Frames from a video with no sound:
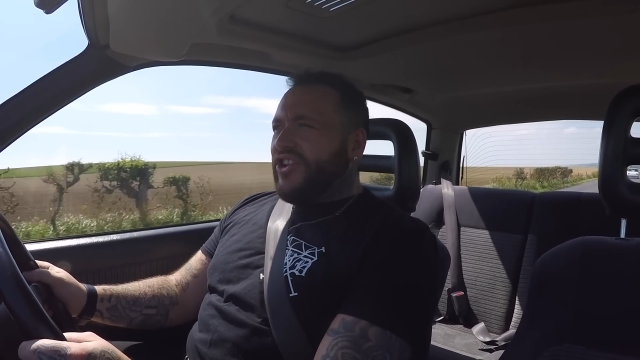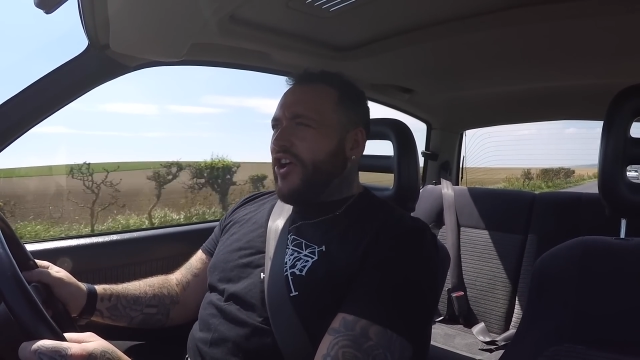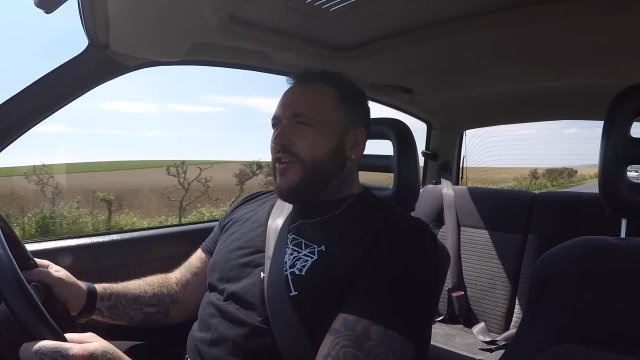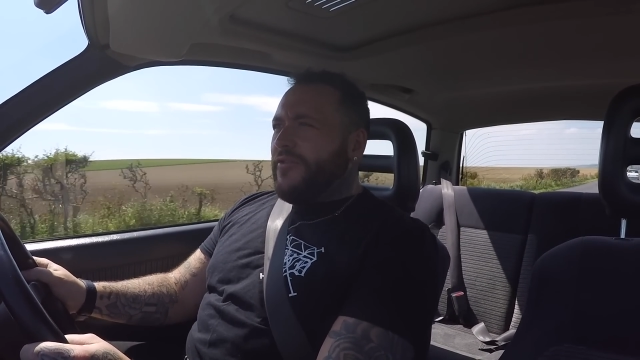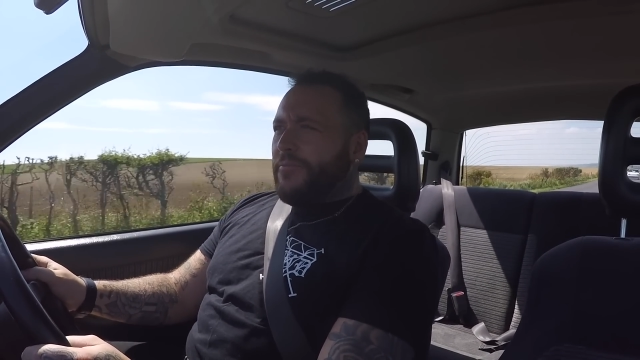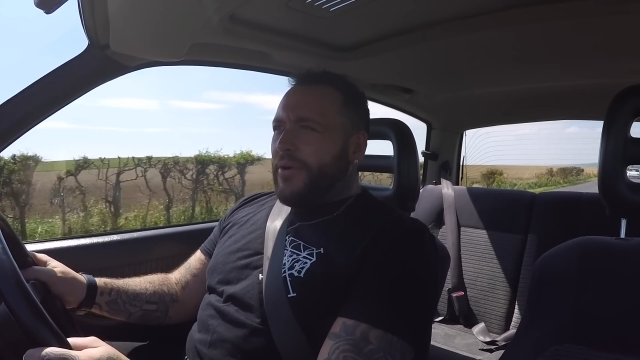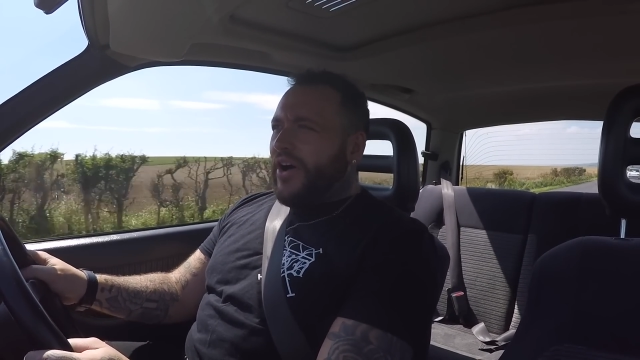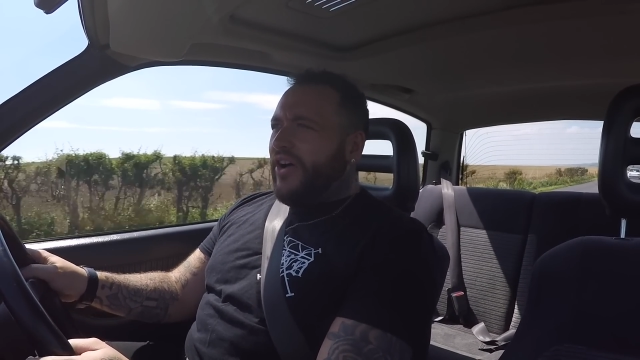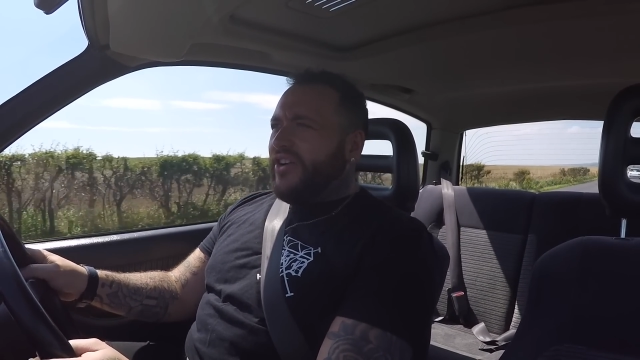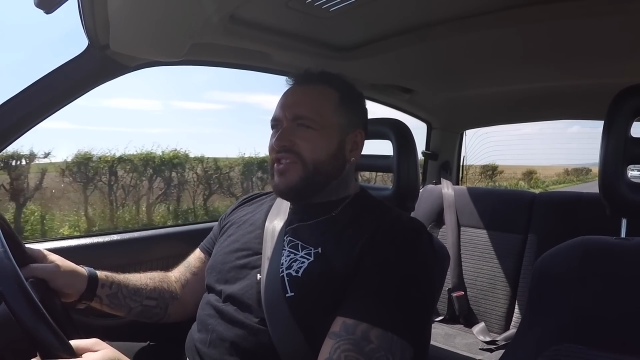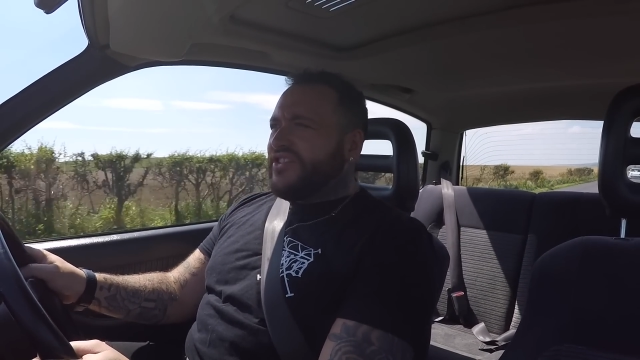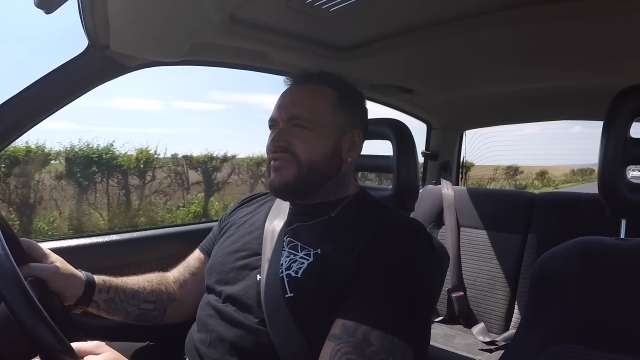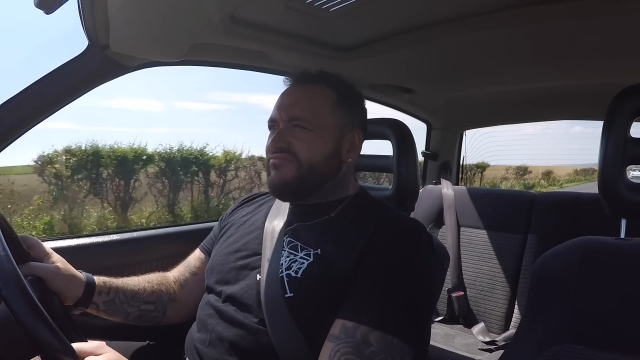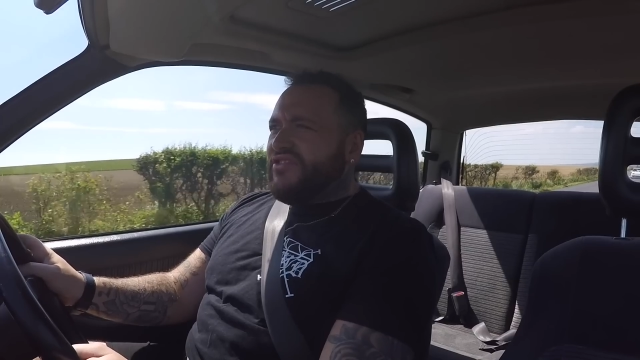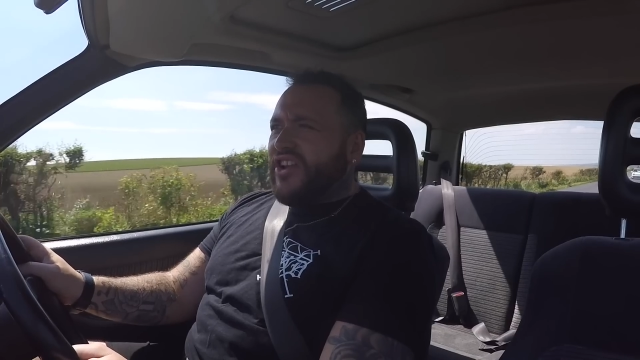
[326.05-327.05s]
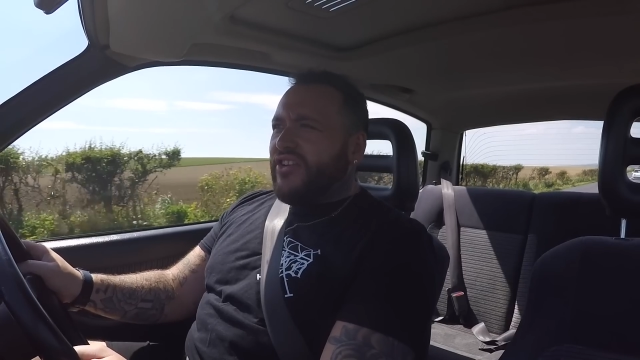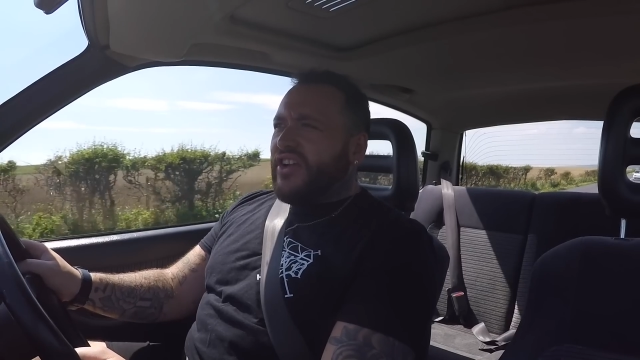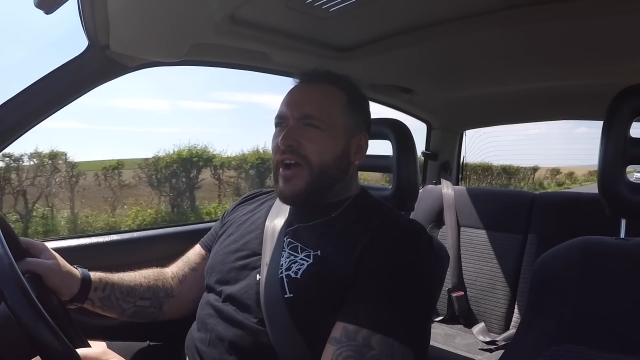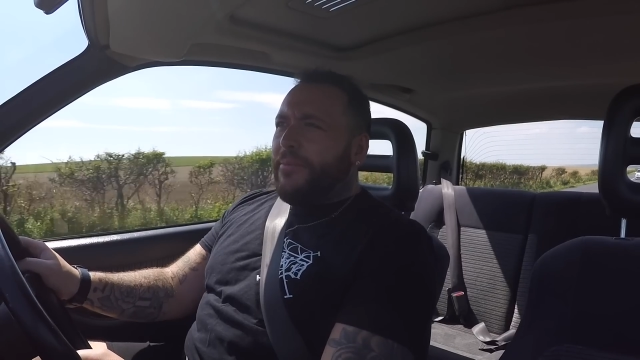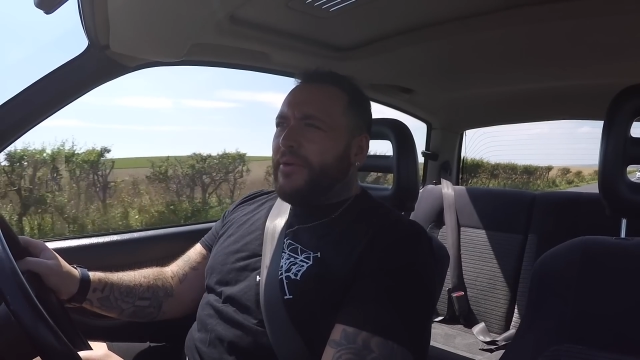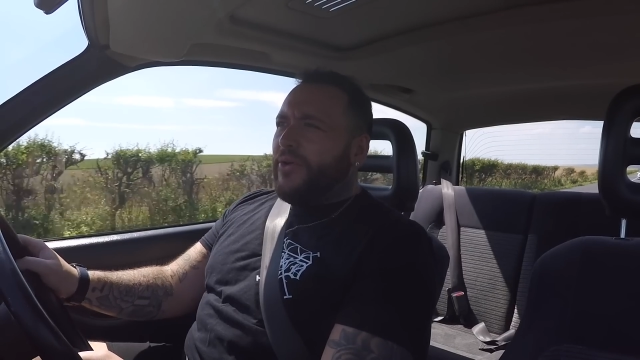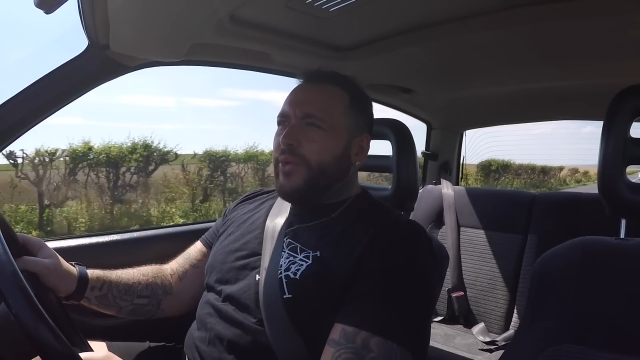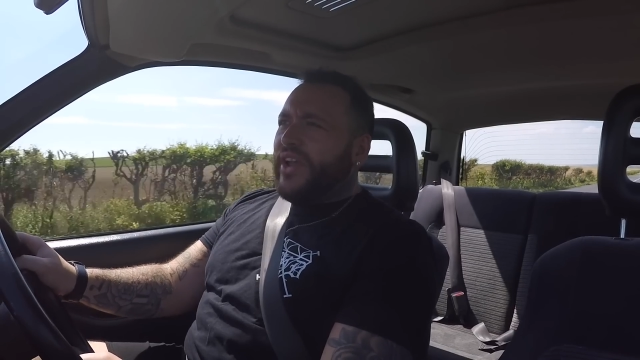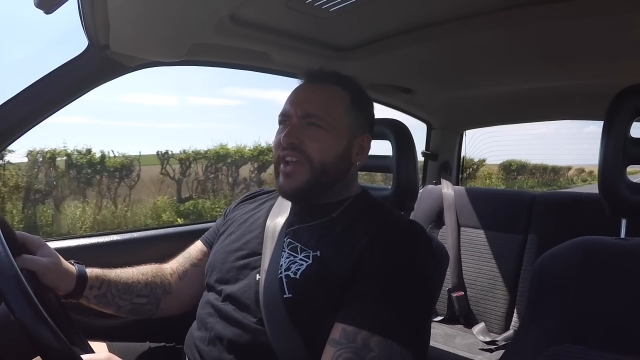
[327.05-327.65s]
you know, the past, you know, couple of